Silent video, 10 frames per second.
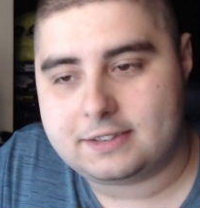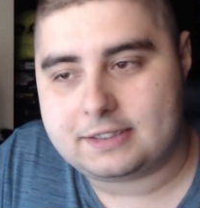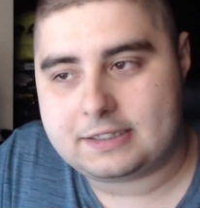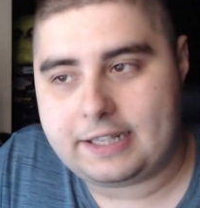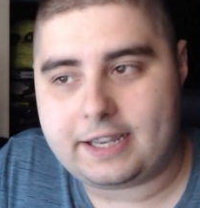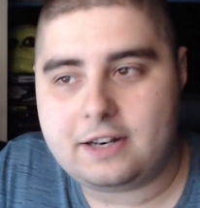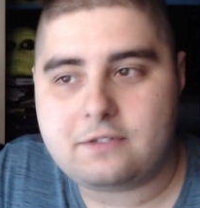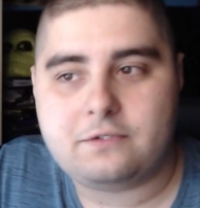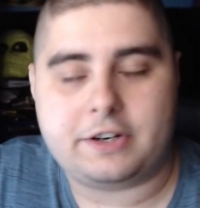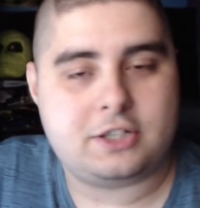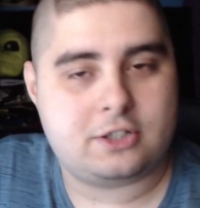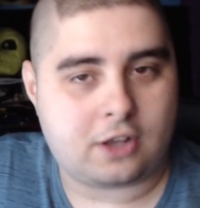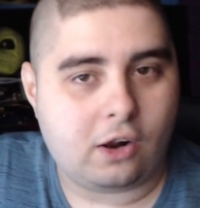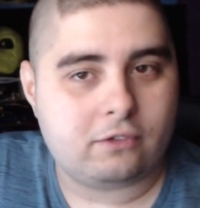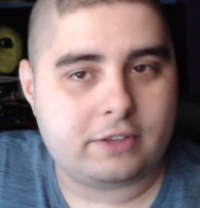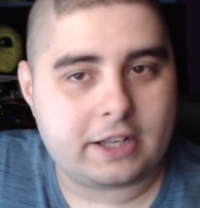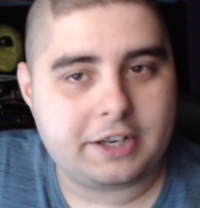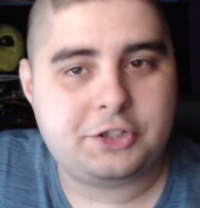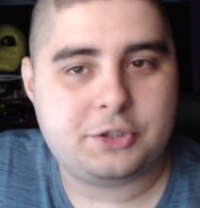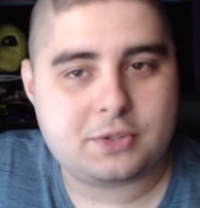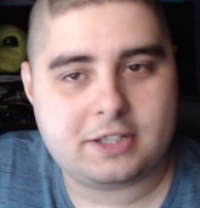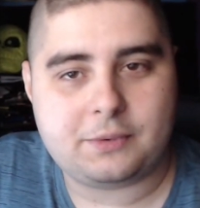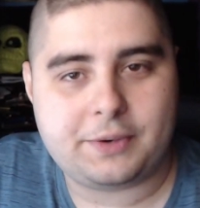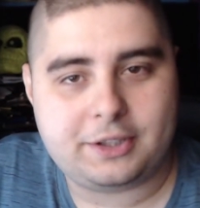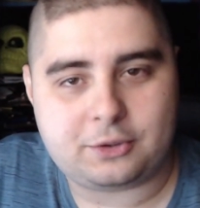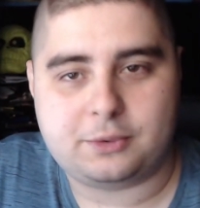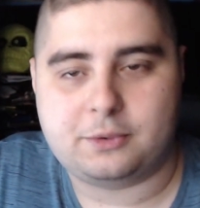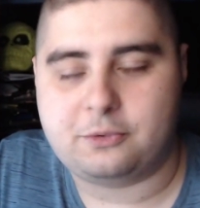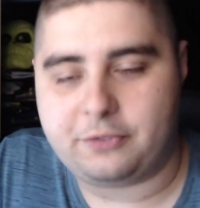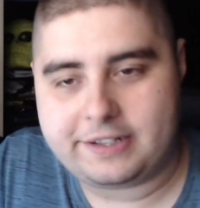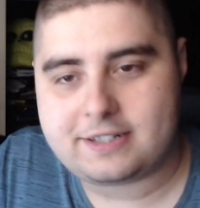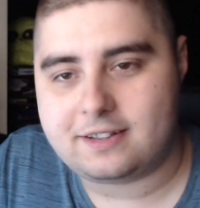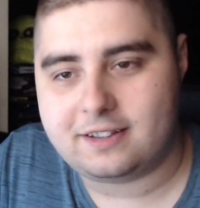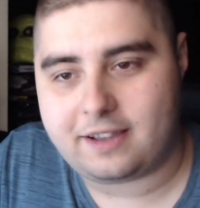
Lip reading: they kind of resolved their issues in a way through fist.